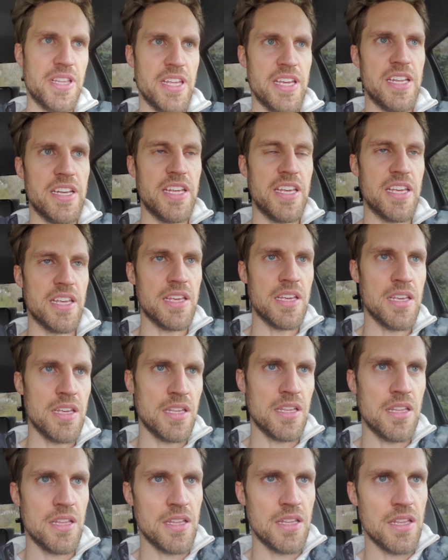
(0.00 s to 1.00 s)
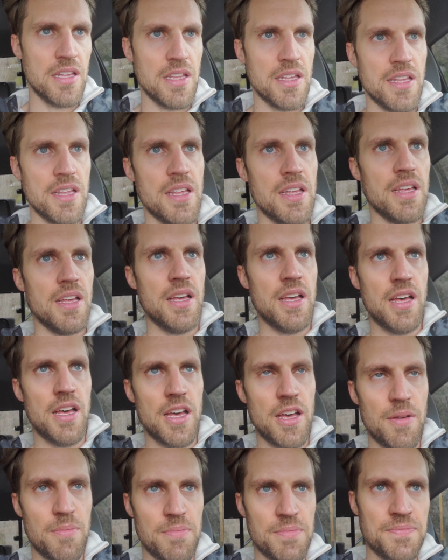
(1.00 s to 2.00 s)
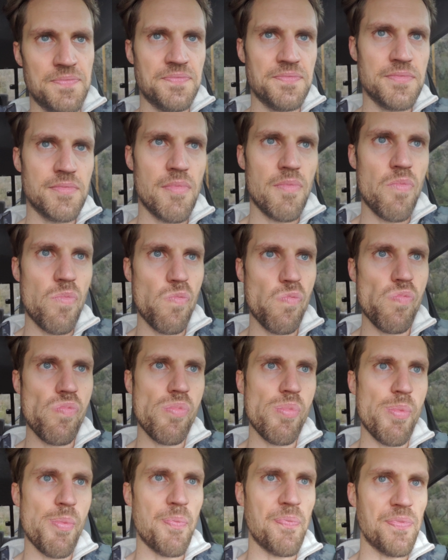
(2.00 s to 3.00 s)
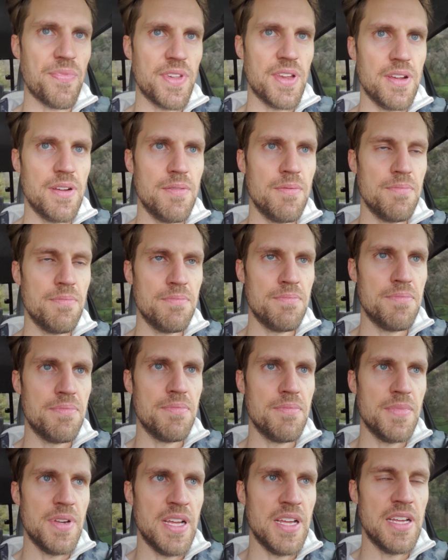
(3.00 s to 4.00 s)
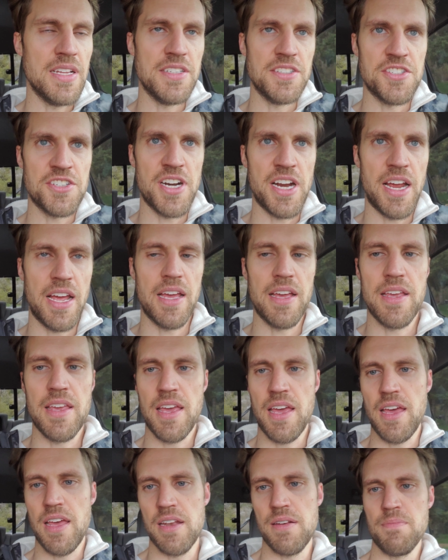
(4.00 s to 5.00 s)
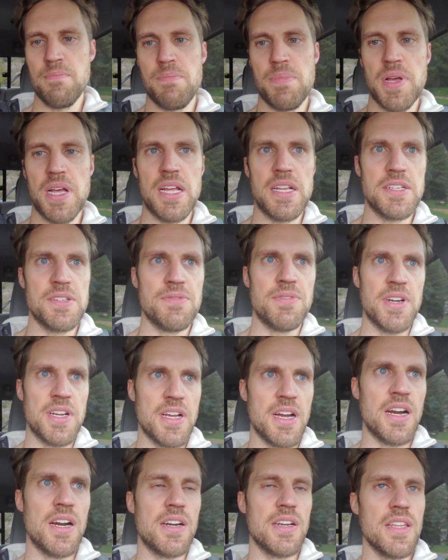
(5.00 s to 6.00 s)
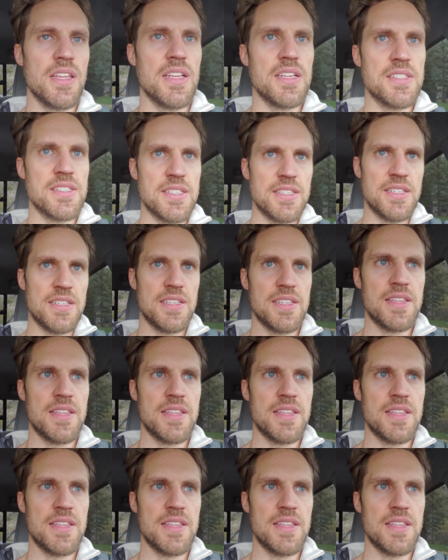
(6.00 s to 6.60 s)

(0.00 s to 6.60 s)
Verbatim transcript: cleaning and try again, but regardless,